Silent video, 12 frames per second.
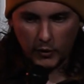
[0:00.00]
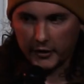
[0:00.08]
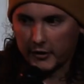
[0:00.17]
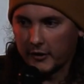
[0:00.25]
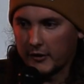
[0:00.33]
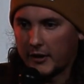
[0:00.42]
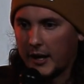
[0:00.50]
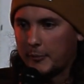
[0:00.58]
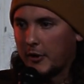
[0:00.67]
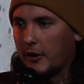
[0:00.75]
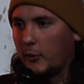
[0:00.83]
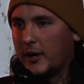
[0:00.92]
One girl
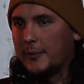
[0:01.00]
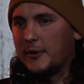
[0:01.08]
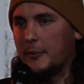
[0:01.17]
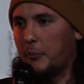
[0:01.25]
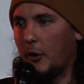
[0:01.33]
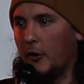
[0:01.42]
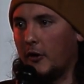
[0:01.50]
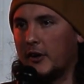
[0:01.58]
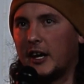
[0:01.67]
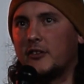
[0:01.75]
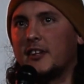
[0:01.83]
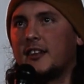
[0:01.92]
climbed all the way up the
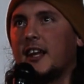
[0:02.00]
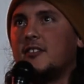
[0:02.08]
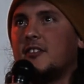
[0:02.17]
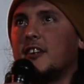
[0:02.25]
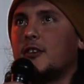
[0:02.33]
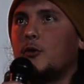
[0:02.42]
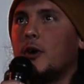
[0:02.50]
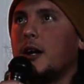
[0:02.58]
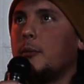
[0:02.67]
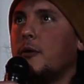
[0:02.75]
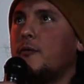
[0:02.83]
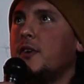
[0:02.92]
pole, and I was like, that's an
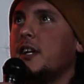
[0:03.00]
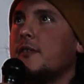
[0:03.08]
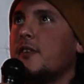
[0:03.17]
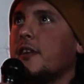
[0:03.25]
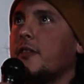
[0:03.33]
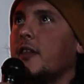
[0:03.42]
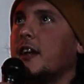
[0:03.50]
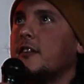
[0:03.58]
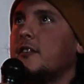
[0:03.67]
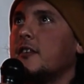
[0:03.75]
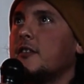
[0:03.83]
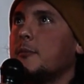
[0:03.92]
incredible feat of
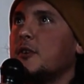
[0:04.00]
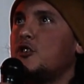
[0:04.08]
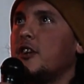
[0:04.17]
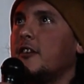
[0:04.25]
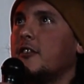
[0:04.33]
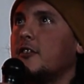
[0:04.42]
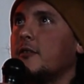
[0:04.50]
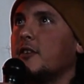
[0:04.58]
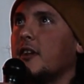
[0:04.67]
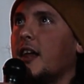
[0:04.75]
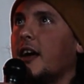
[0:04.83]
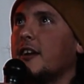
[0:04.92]
athleticism, and she
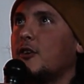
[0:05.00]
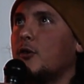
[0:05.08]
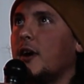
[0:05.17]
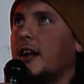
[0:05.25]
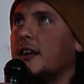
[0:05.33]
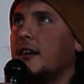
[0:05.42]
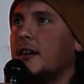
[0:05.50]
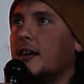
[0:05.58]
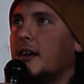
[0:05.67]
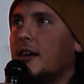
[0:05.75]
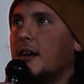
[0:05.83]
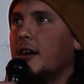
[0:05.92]
deserves a lot of credit.
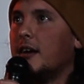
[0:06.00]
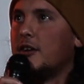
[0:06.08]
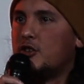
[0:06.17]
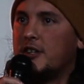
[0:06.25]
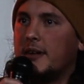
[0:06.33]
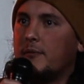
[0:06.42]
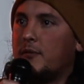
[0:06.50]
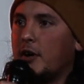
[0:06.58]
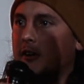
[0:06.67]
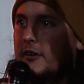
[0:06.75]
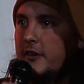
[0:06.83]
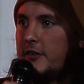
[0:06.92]
She
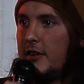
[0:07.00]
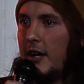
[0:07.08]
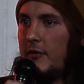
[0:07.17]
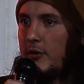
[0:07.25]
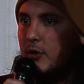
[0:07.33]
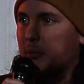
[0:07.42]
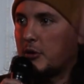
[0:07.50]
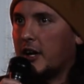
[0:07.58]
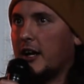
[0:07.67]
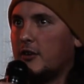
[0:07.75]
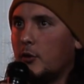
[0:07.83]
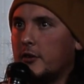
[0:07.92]
inverted herself and dropped
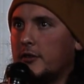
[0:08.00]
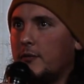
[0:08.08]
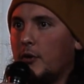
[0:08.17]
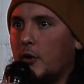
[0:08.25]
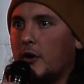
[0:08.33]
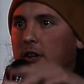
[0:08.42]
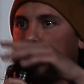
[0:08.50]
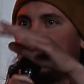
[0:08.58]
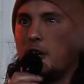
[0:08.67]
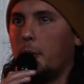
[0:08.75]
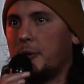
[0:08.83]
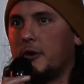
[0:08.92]
her head towards the floor, and
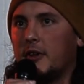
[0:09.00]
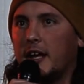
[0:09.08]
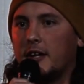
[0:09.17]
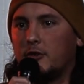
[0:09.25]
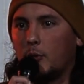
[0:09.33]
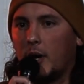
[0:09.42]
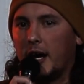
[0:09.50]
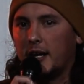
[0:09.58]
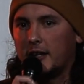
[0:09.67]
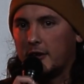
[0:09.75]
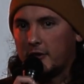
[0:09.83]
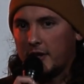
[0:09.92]
then she opened her legs
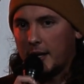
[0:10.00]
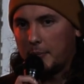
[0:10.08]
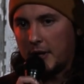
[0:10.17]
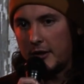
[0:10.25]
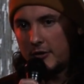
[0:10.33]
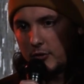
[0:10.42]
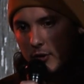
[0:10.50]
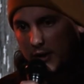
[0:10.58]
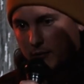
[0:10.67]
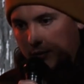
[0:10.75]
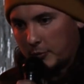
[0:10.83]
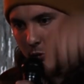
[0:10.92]
wide, and her tampon
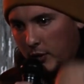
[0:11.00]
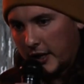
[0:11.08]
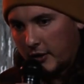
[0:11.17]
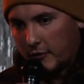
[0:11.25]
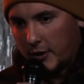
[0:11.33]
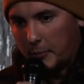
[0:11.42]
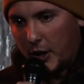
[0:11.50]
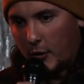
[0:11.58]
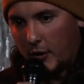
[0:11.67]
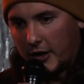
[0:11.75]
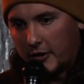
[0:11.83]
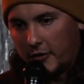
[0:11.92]
string flipped right over the
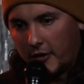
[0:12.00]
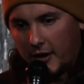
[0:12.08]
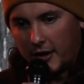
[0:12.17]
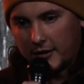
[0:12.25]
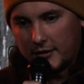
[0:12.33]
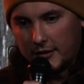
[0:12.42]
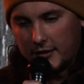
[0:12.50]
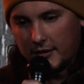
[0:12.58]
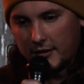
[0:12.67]
bow on her thong.